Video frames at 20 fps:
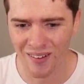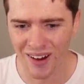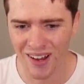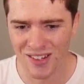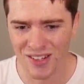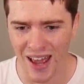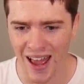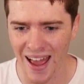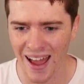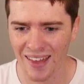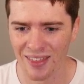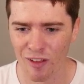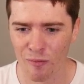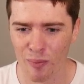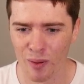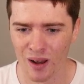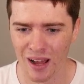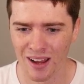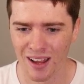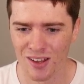Look at his hat. They
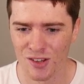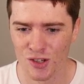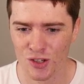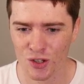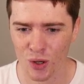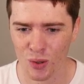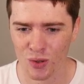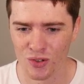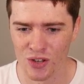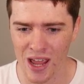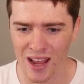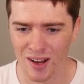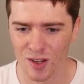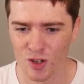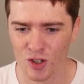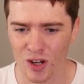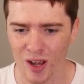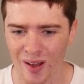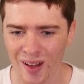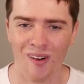put like a suit
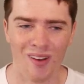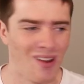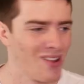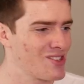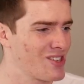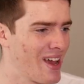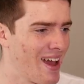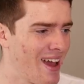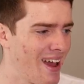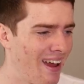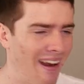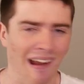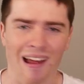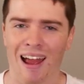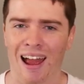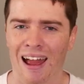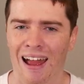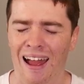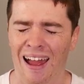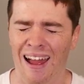texture on his hat.
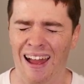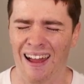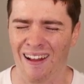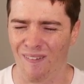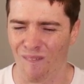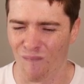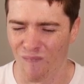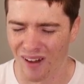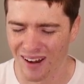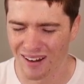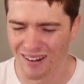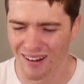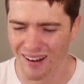What